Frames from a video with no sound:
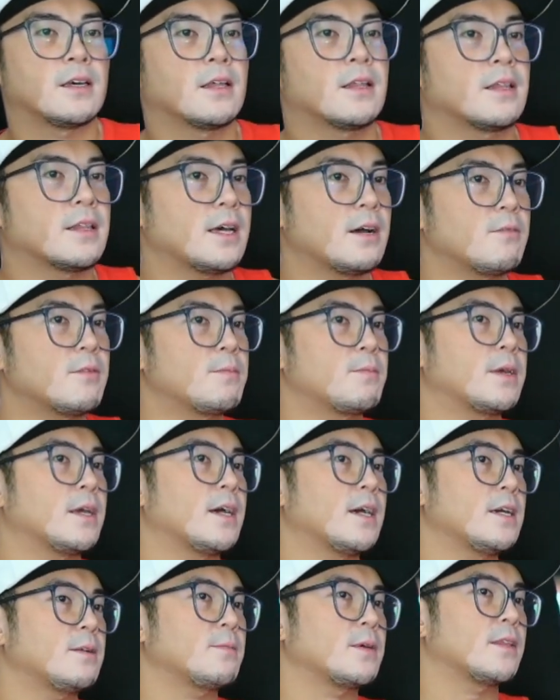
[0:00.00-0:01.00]
that one
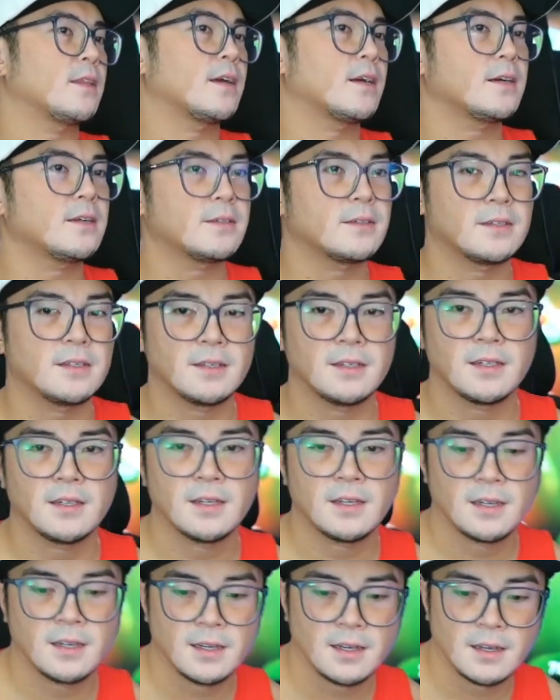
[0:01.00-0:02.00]
behind me there.
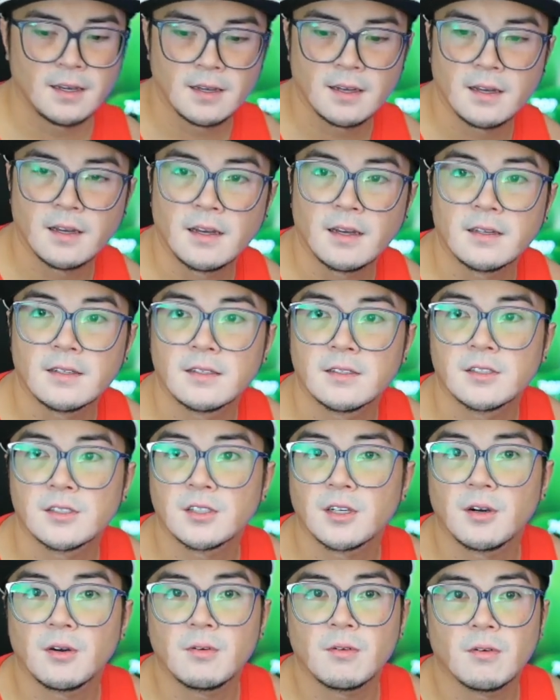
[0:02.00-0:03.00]

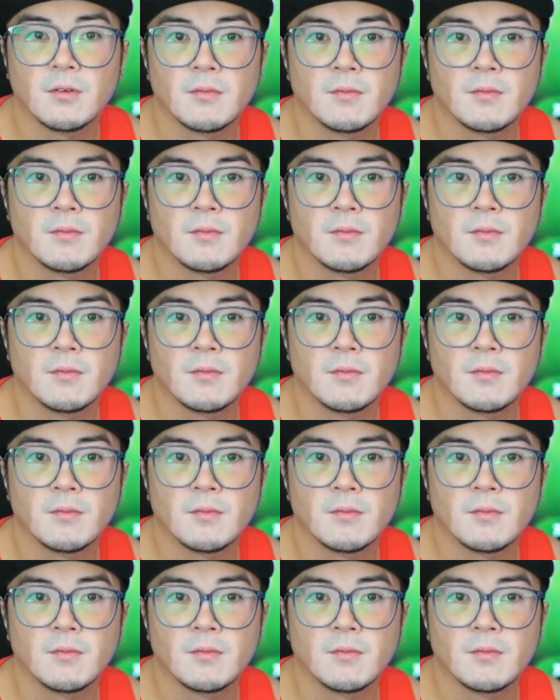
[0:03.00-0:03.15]
So